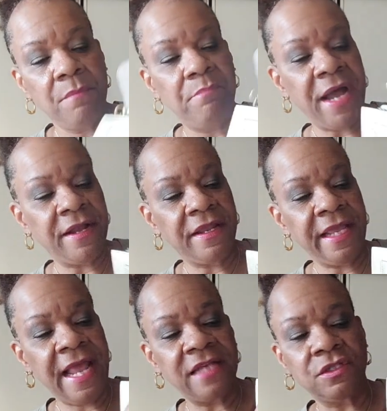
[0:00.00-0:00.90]
but
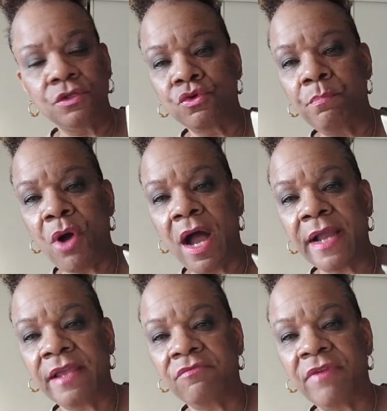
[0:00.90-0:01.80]
it has a little
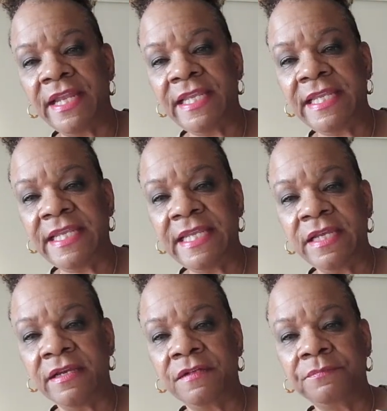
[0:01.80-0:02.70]
pocket right
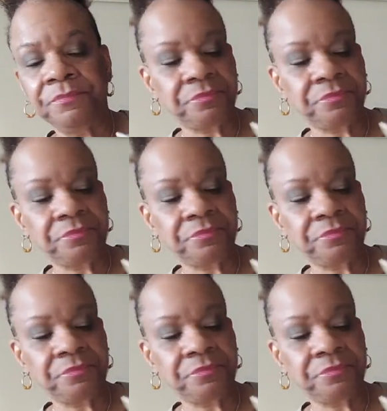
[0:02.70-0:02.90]
here.